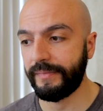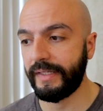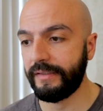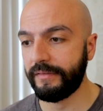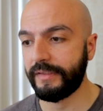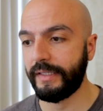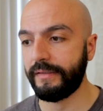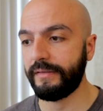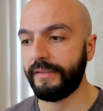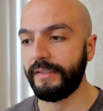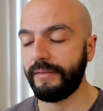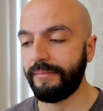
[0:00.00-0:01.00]
That is kind of
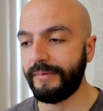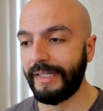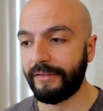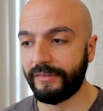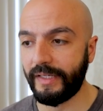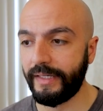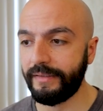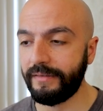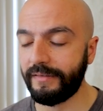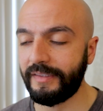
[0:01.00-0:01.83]
the downside.